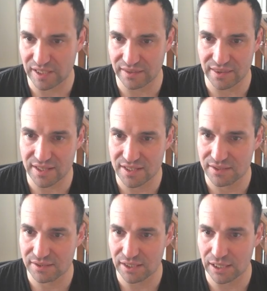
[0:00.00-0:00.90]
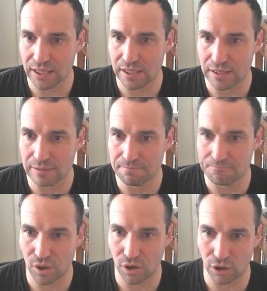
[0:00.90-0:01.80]
like this
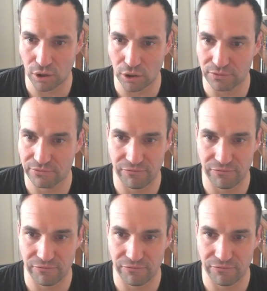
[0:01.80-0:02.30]
are